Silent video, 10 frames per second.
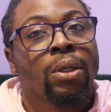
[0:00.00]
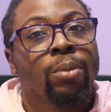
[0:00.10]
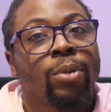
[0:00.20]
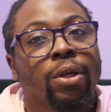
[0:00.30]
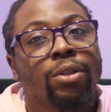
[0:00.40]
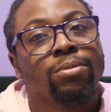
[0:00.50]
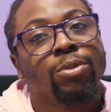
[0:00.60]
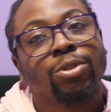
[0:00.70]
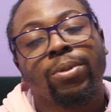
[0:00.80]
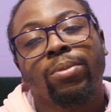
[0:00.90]
because
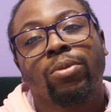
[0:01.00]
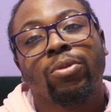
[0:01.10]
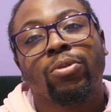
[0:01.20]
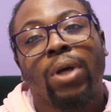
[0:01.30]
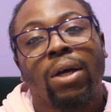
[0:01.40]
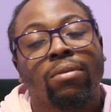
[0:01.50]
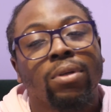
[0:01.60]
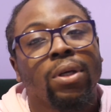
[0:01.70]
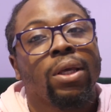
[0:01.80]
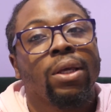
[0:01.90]
most people who
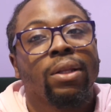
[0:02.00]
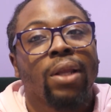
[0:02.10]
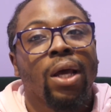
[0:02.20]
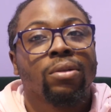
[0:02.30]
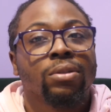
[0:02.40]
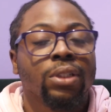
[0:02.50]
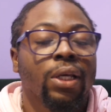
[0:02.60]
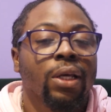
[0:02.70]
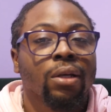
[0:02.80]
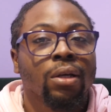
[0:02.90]
have a nano
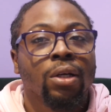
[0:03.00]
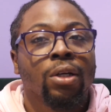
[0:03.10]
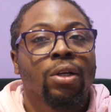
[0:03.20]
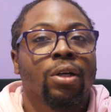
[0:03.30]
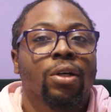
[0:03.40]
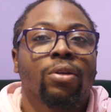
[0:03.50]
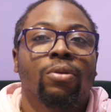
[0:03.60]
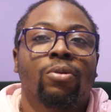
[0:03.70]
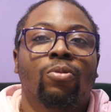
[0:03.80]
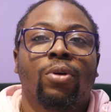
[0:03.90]
tank are going
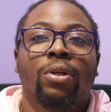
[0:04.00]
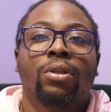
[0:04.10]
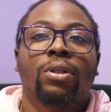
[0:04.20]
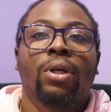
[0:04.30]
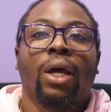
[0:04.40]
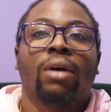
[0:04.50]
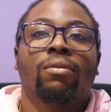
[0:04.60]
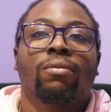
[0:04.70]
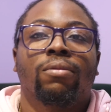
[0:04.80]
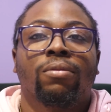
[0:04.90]
to want to
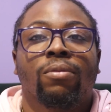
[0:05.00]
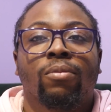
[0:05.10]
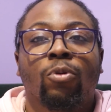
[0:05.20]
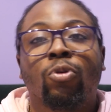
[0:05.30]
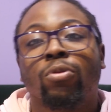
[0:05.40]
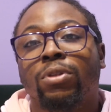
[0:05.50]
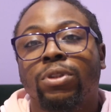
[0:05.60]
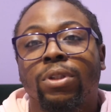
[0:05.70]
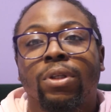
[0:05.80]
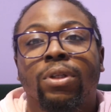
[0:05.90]
have corals
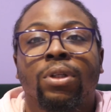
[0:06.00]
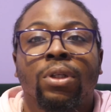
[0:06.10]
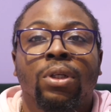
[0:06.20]
in there.